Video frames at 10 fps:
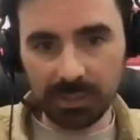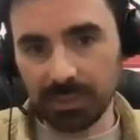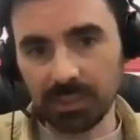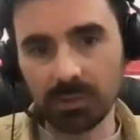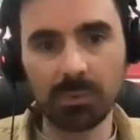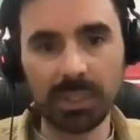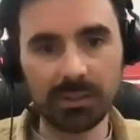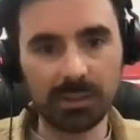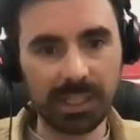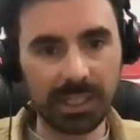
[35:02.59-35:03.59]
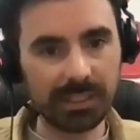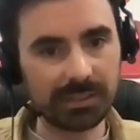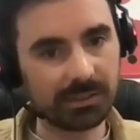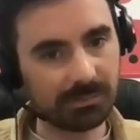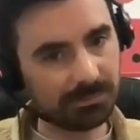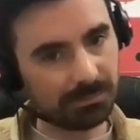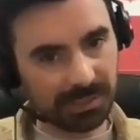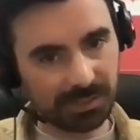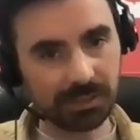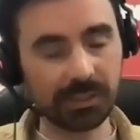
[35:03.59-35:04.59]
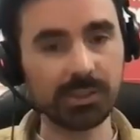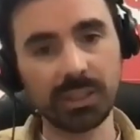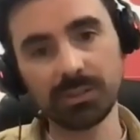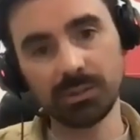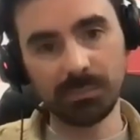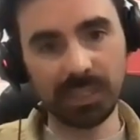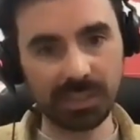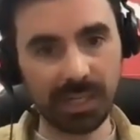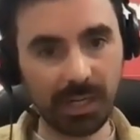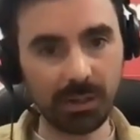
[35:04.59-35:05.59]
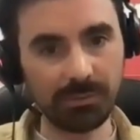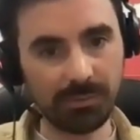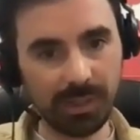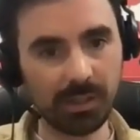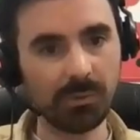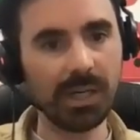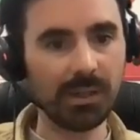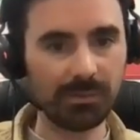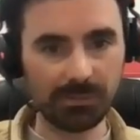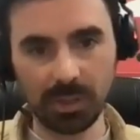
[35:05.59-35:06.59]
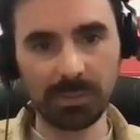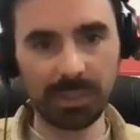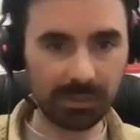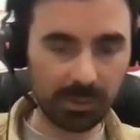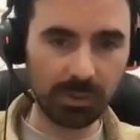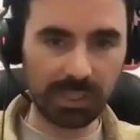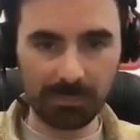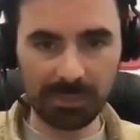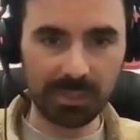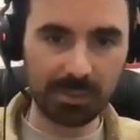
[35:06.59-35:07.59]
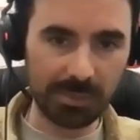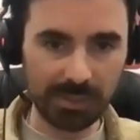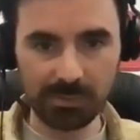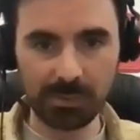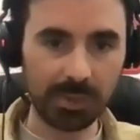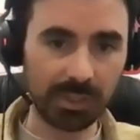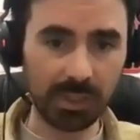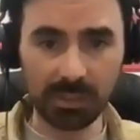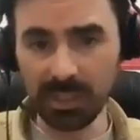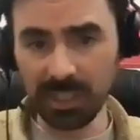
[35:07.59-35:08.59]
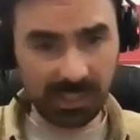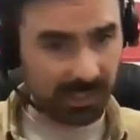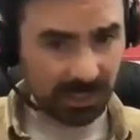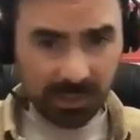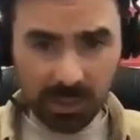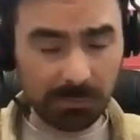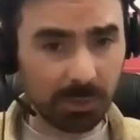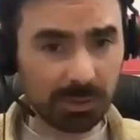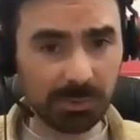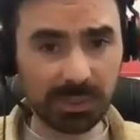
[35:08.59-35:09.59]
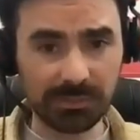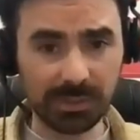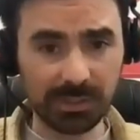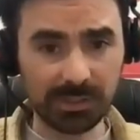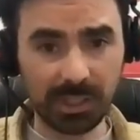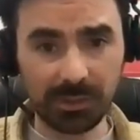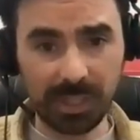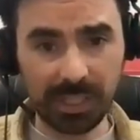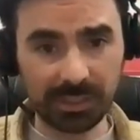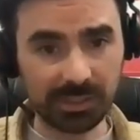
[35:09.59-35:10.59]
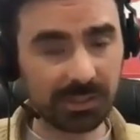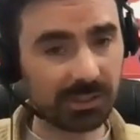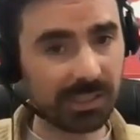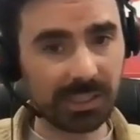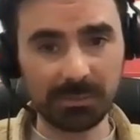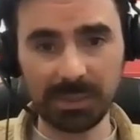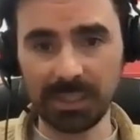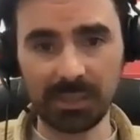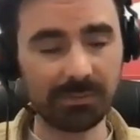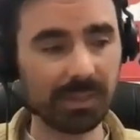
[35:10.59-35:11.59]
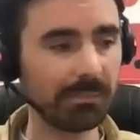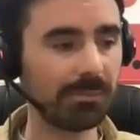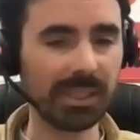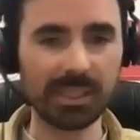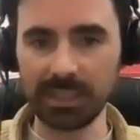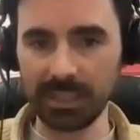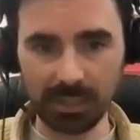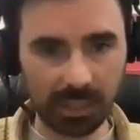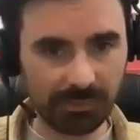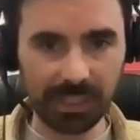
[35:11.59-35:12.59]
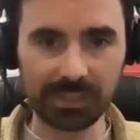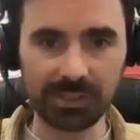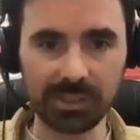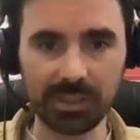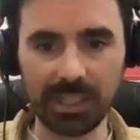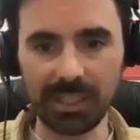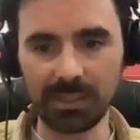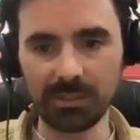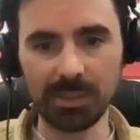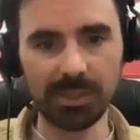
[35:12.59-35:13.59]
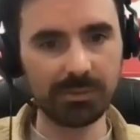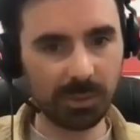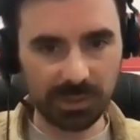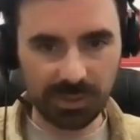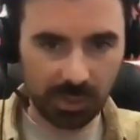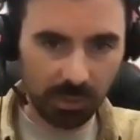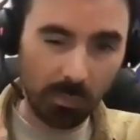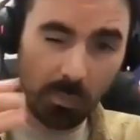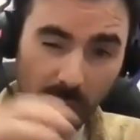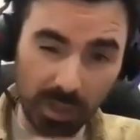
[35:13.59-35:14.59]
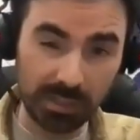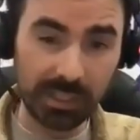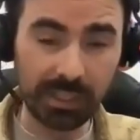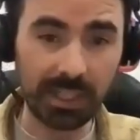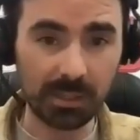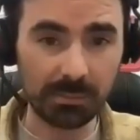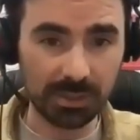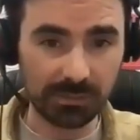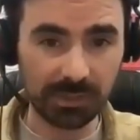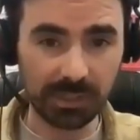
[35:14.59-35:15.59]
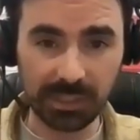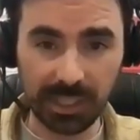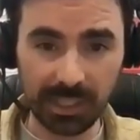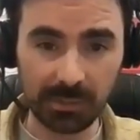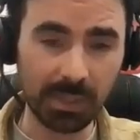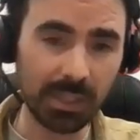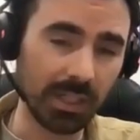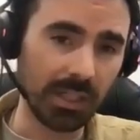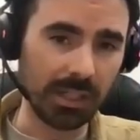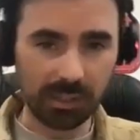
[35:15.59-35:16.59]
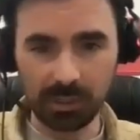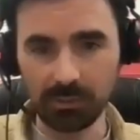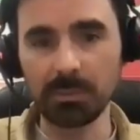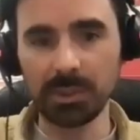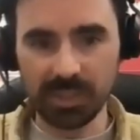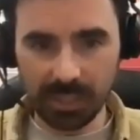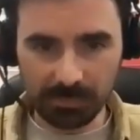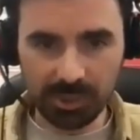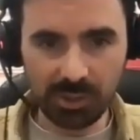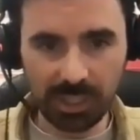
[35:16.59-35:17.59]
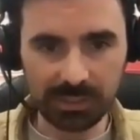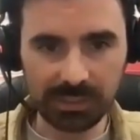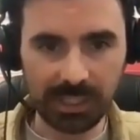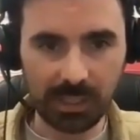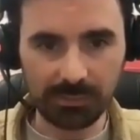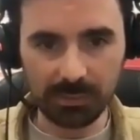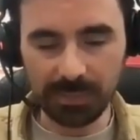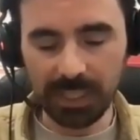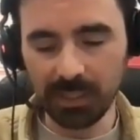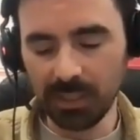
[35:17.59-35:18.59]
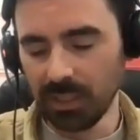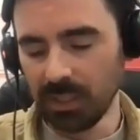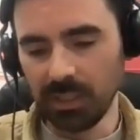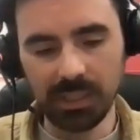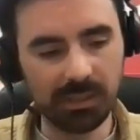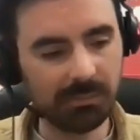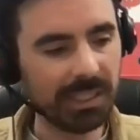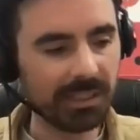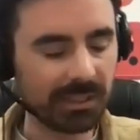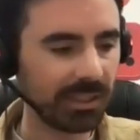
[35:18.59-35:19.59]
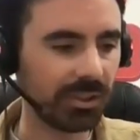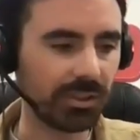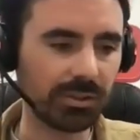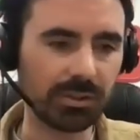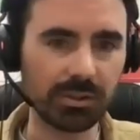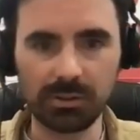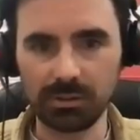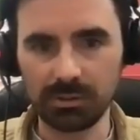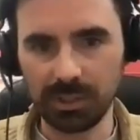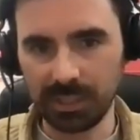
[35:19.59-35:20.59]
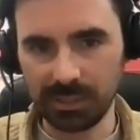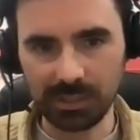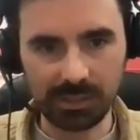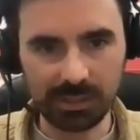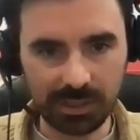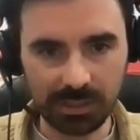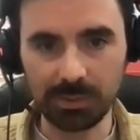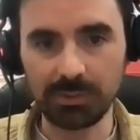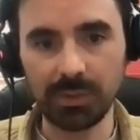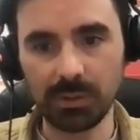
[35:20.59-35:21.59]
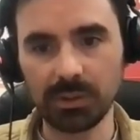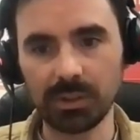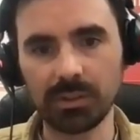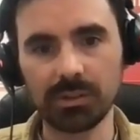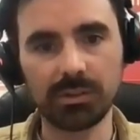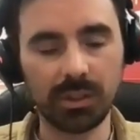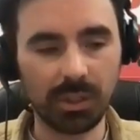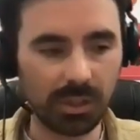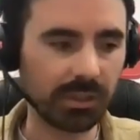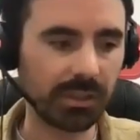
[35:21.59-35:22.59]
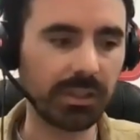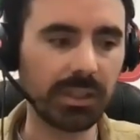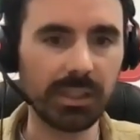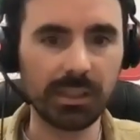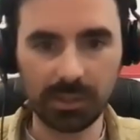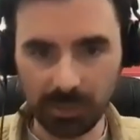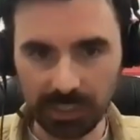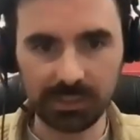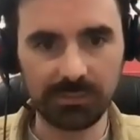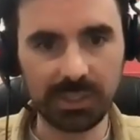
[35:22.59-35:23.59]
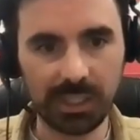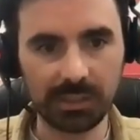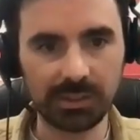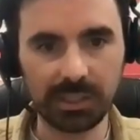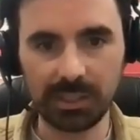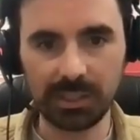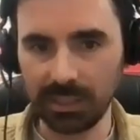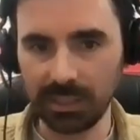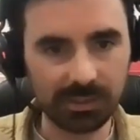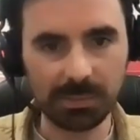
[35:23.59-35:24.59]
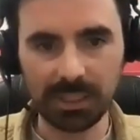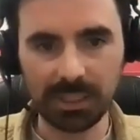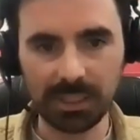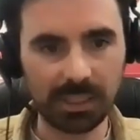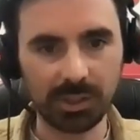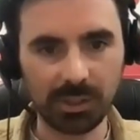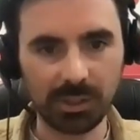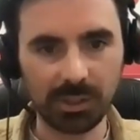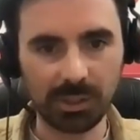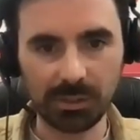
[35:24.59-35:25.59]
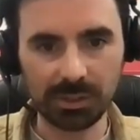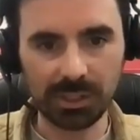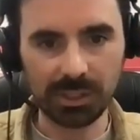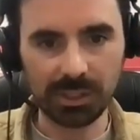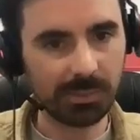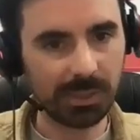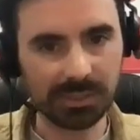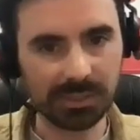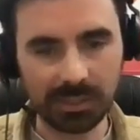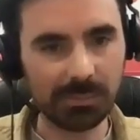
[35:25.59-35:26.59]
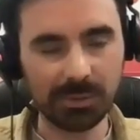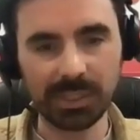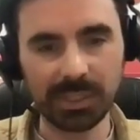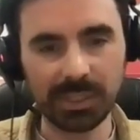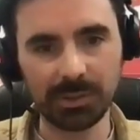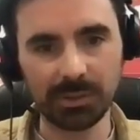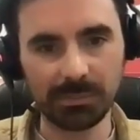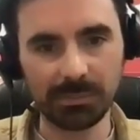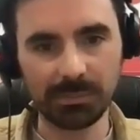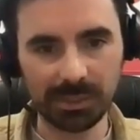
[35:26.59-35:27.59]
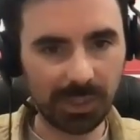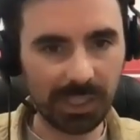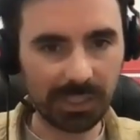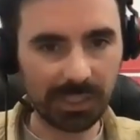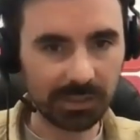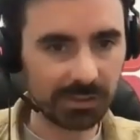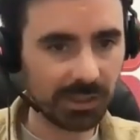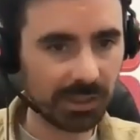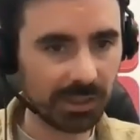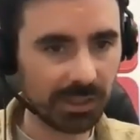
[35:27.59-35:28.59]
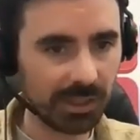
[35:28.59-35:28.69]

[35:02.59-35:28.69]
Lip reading: Something that we look at is basically trying to measure how far away from like the core gaming experience we want to go. And that can go in multiple different directions. That could be kind of like bringing in live action elements, focusing on one key element of the game and kind of almost abstracting out from that. In addition to like a continuous focus on creative testing, it needs to be like an ongoing process. You're basically building out your best practice.